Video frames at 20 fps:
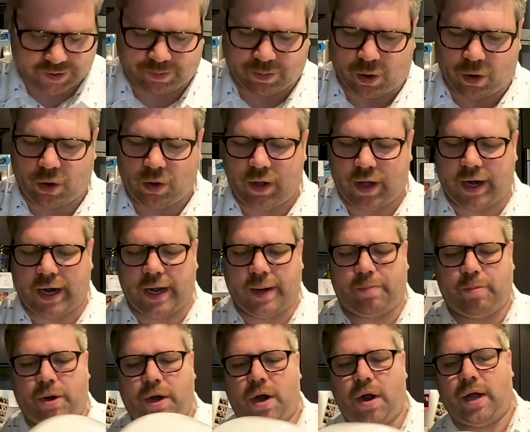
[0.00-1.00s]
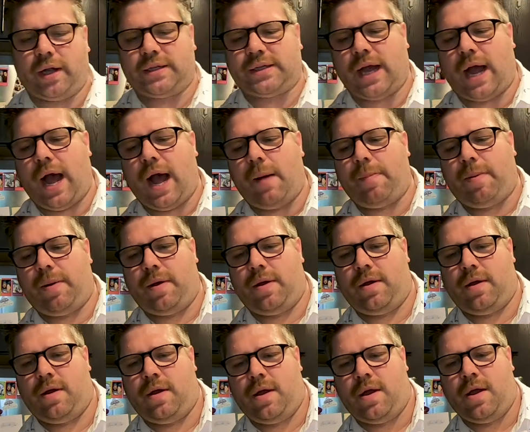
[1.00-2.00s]
bowl, and I put it on top.
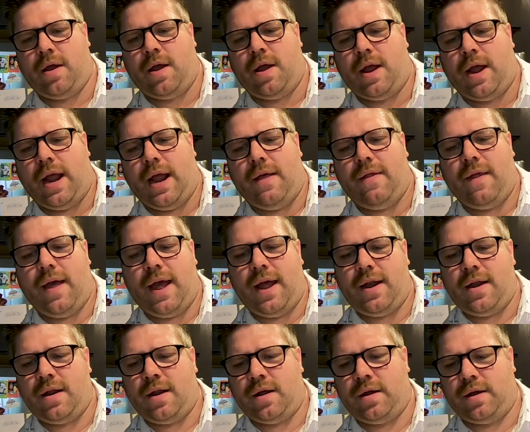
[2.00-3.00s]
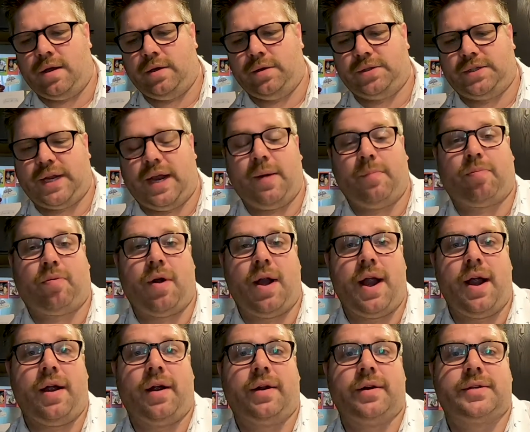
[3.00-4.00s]
And then you say a
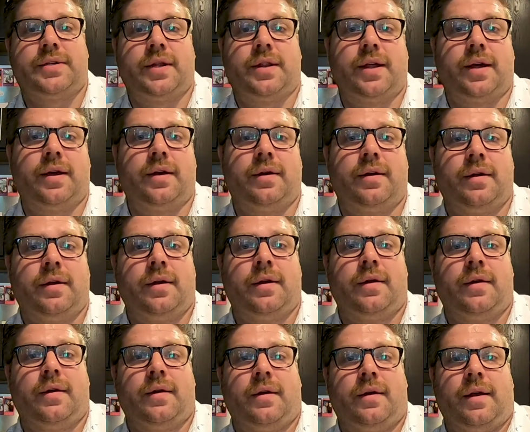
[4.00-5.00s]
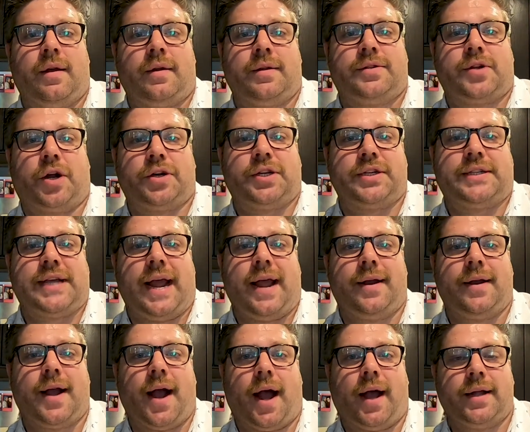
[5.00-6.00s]
prayer to the Tarte
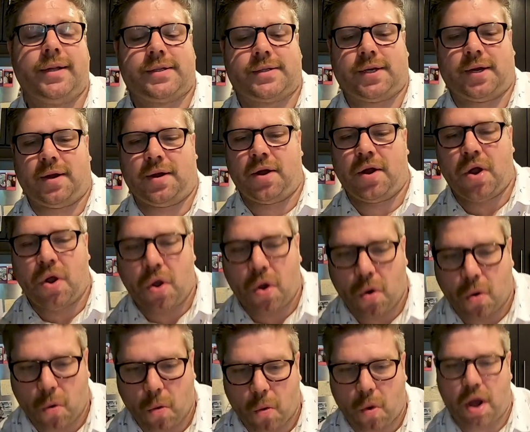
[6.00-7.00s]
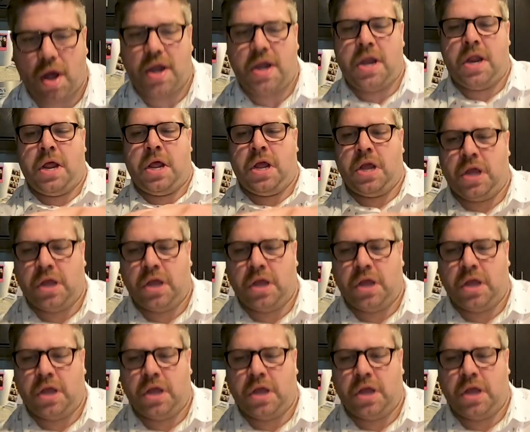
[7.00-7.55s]
Tatin gods. 1,